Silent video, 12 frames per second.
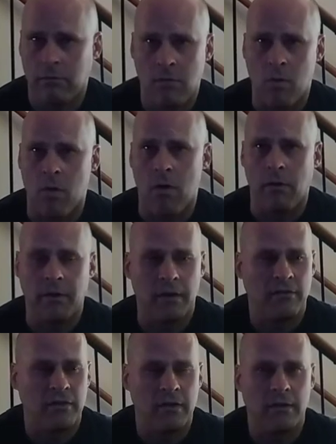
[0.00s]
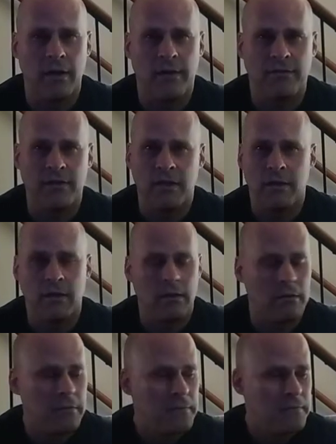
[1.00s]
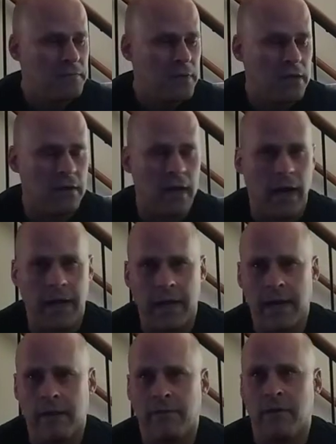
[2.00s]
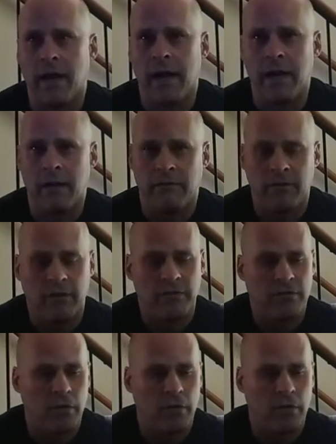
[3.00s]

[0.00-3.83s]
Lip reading: quality as the 9F is.